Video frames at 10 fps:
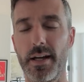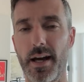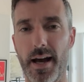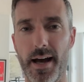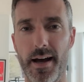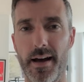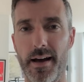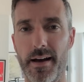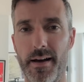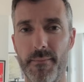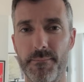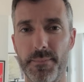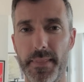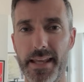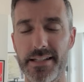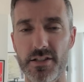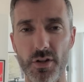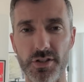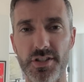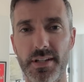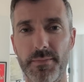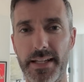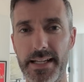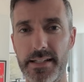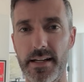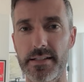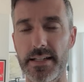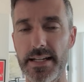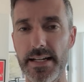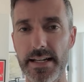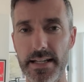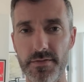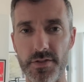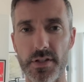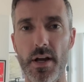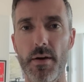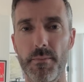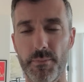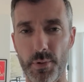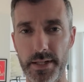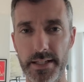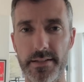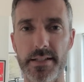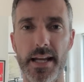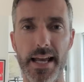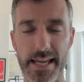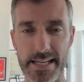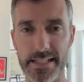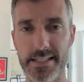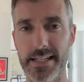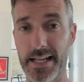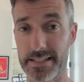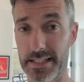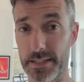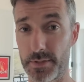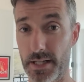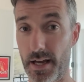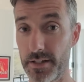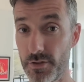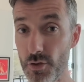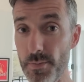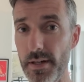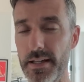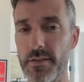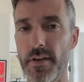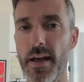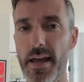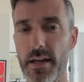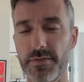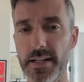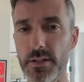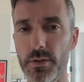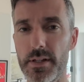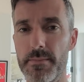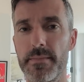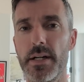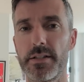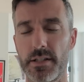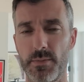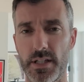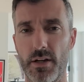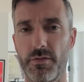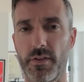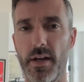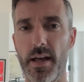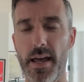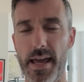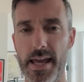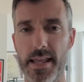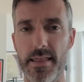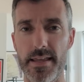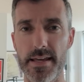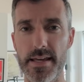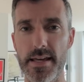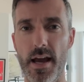It's not just something he does, he lives, breathes, eats and sleeps it. I do believe if Neal could immerse himself in the